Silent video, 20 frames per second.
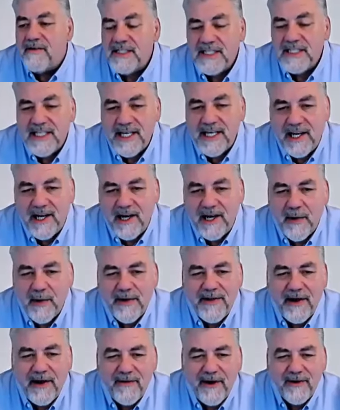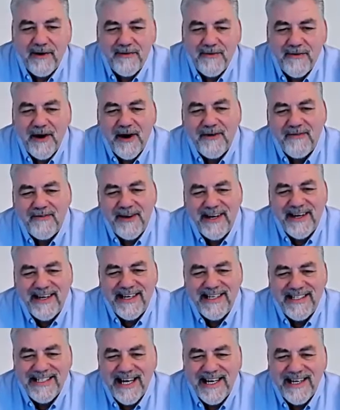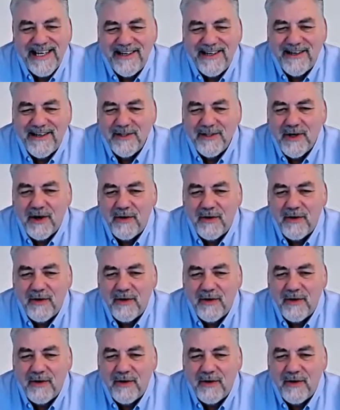a CEO in their own right, really, taking control.